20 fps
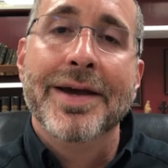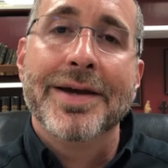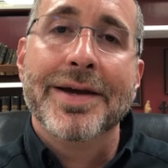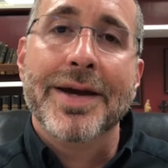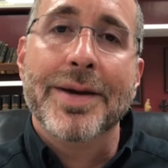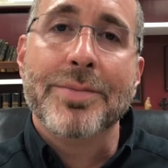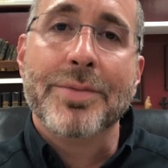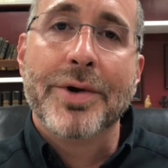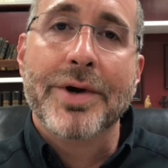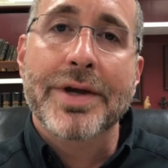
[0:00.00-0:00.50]

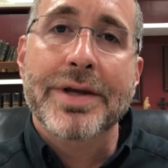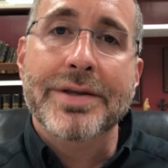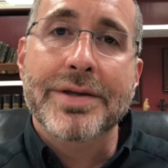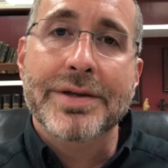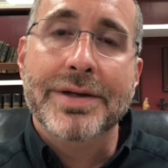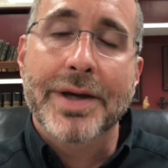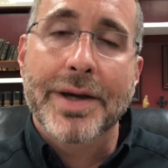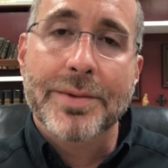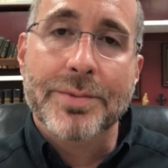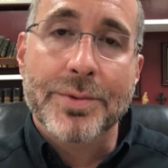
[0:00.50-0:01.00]
I pray that
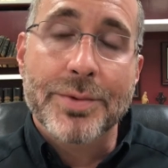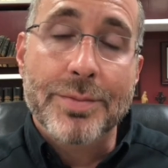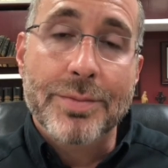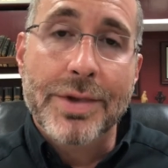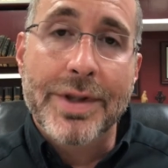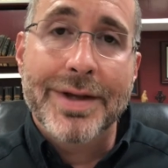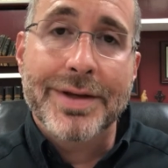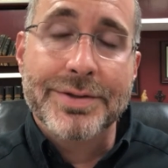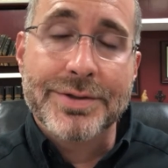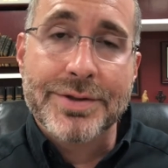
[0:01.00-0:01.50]
God would
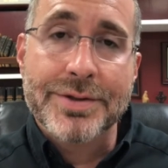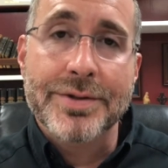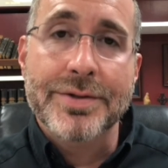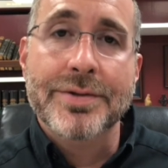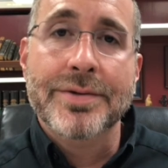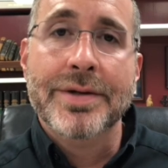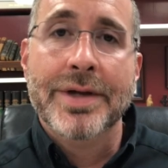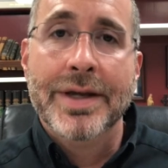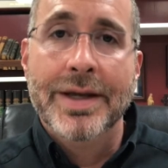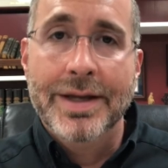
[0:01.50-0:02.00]
bless you
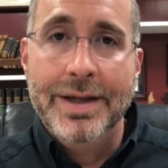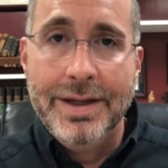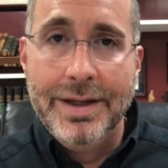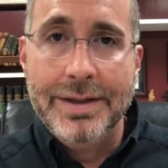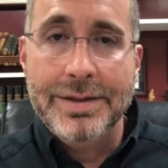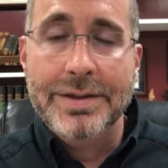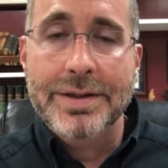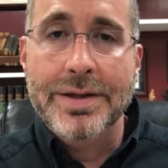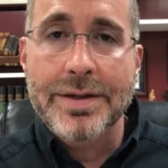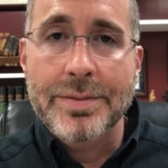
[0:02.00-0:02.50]

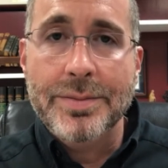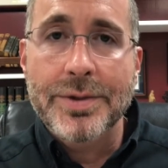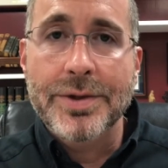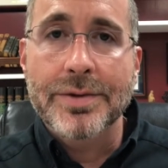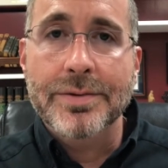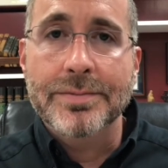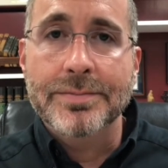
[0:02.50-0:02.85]
and keep you.